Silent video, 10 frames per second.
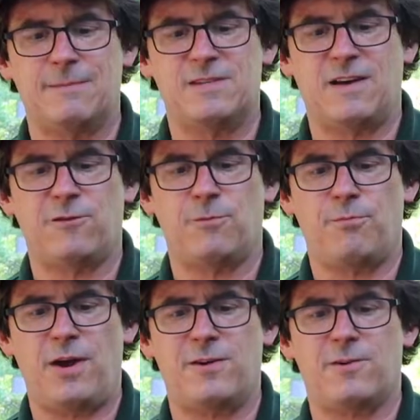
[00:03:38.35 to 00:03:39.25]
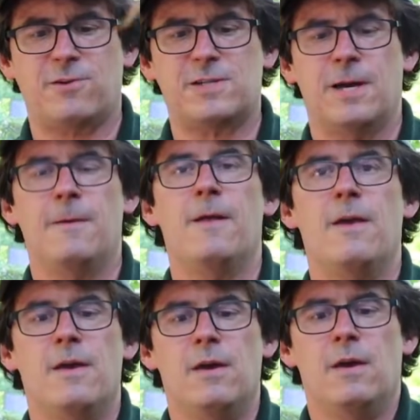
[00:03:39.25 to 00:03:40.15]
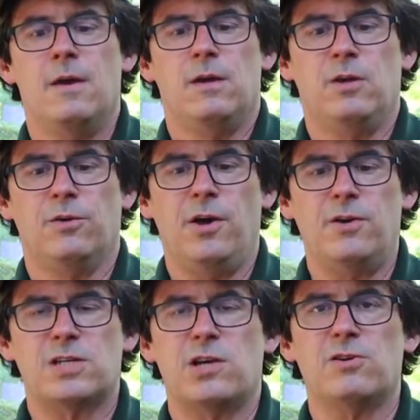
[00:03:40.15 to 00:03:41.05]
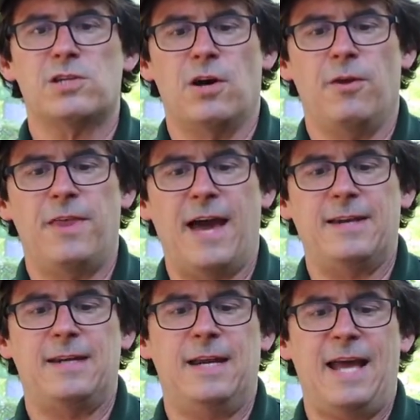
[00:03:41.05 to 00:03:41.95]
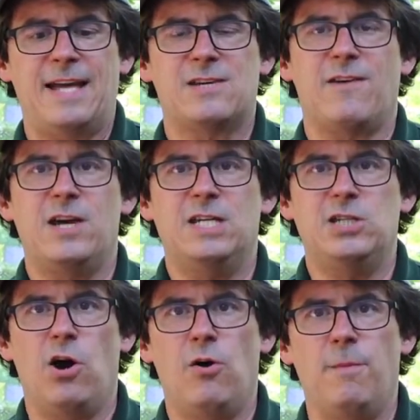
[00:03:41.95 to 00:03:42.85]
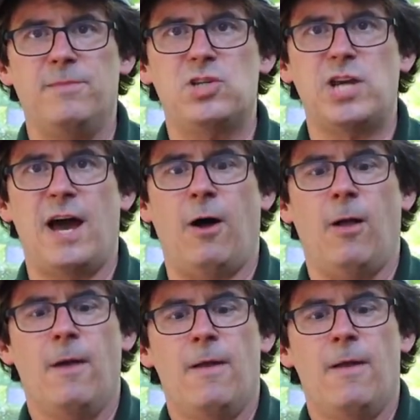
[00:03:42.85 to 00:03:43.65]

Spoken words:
themselves from predators. You'll notice also that it has a very domed shell.